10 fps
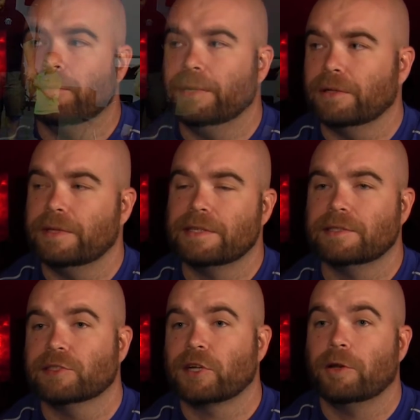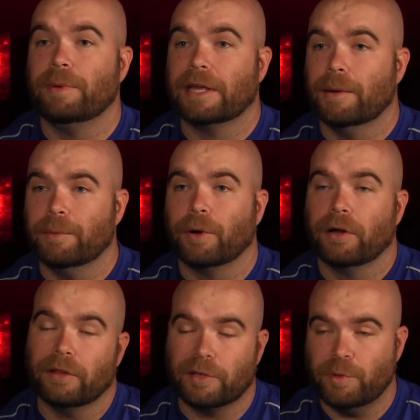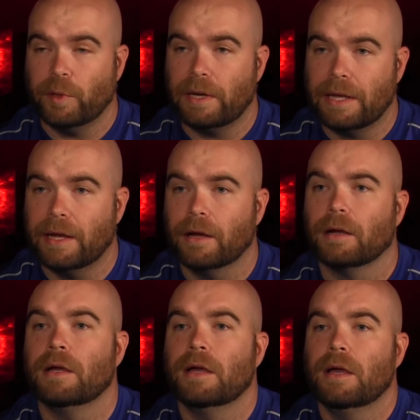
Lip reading: to build this and started to become a part of the community here,